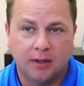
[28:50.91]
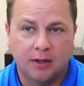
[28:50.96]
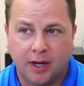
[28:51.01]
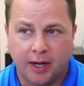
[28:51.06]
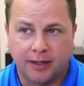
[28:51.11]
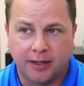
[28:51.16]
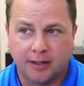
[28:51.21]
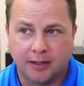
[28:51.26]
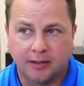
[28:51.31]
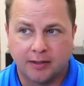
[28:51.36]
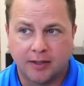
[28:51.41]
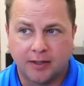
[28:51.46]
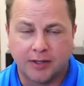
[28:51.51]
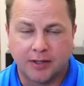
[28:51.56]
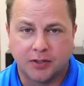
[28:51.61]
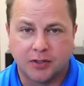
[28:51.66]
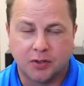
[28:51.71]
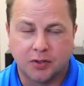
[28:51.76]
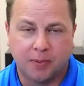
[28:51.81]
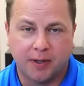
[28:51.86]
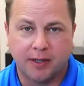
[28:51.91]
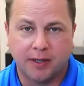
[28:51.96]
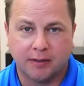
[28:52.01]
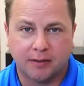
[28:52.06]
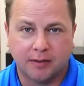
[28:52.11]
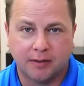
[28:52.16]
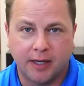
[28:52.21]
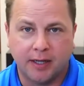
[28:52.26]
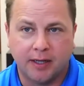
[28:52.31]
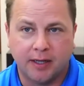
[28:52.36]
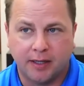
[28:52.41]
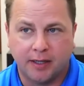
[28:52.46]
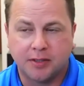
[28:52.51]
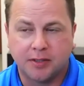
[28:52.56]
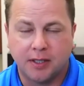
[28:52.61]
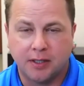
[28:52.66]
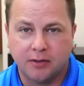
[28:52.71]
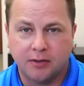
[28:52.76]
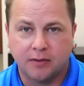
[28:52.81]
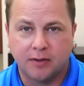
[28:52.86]
And I, I suspect it's
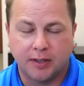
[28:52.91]
either